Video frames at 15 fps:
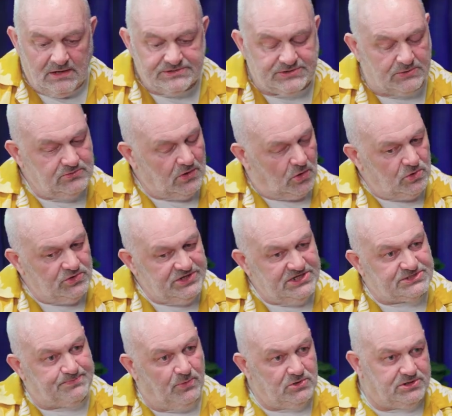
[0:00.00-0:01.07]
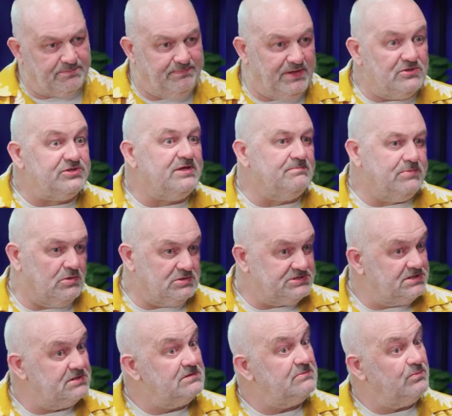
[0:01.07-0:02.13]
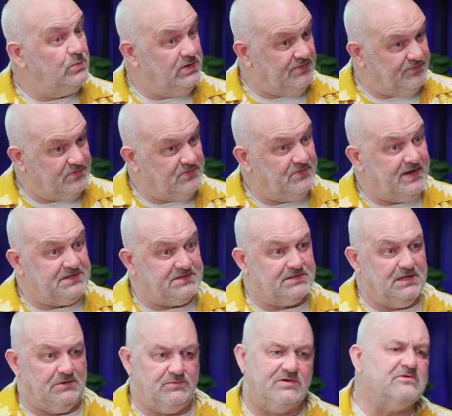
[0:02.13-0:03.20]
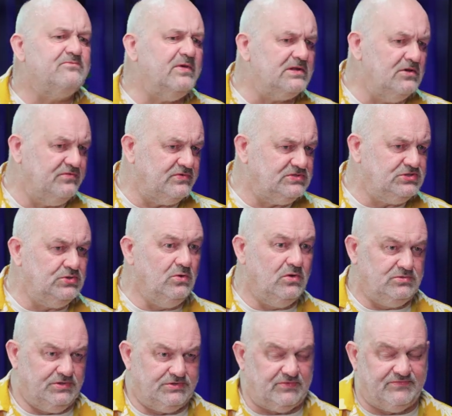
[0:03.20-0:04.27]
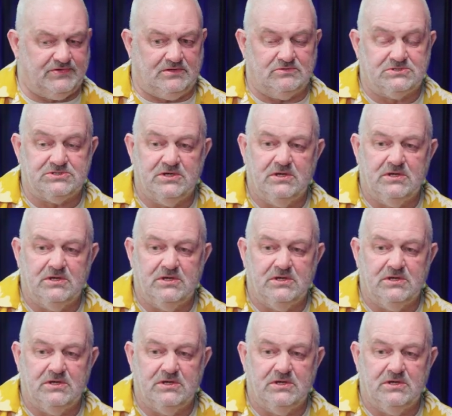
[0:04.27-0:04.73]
So all these smaller building blocks we've created now, we're well over 200 of those.